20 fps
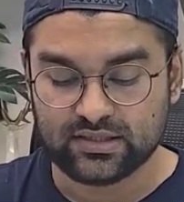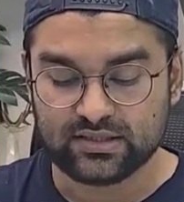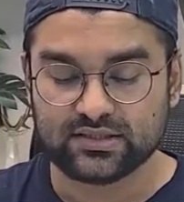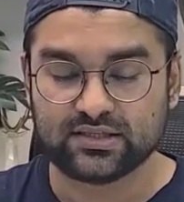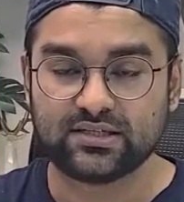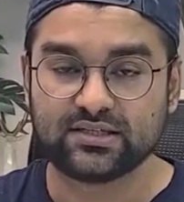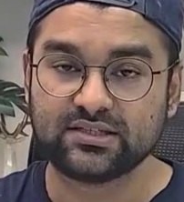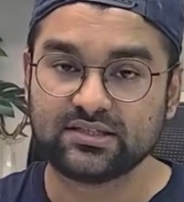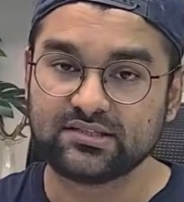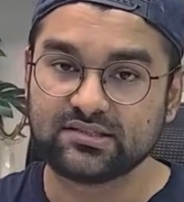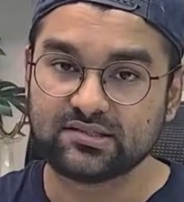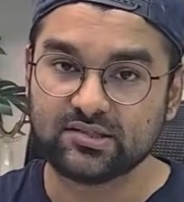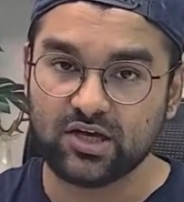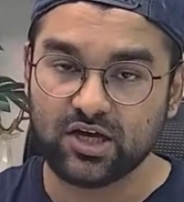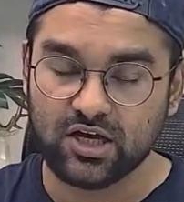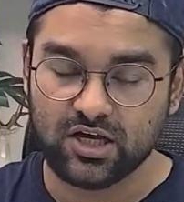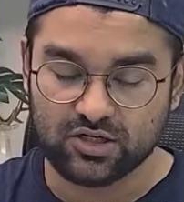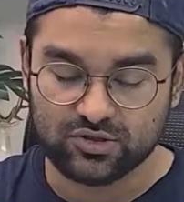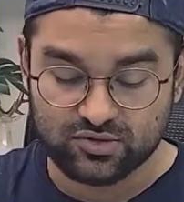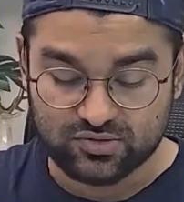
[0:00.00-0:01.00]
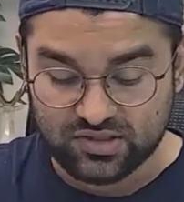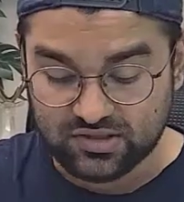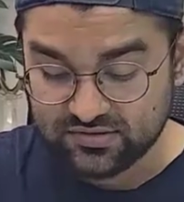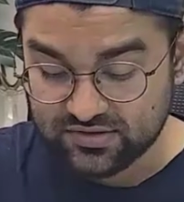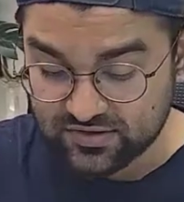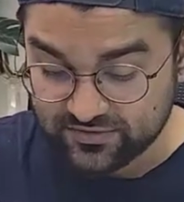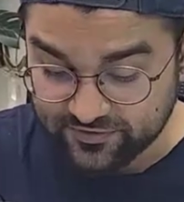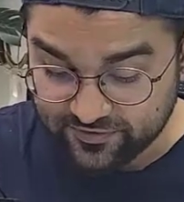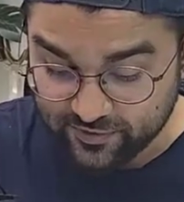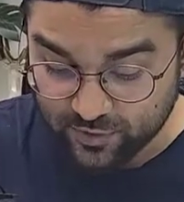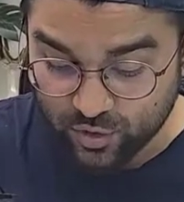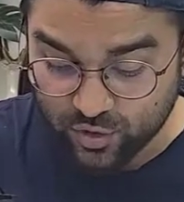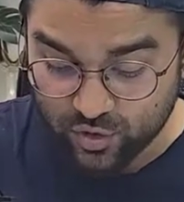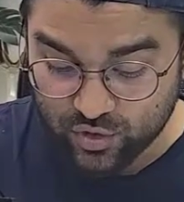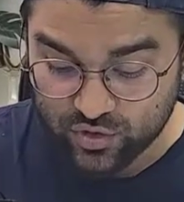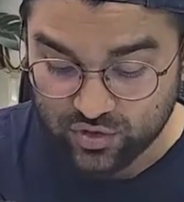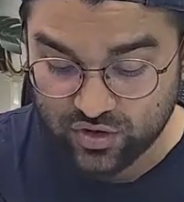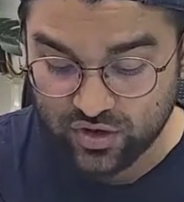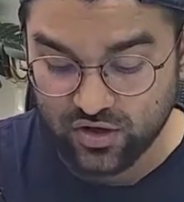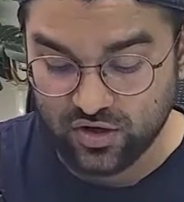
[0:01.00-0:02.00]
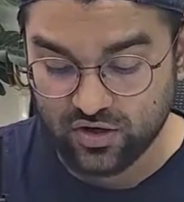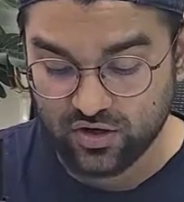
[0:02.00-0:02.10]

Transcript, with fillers: That is uh, 2004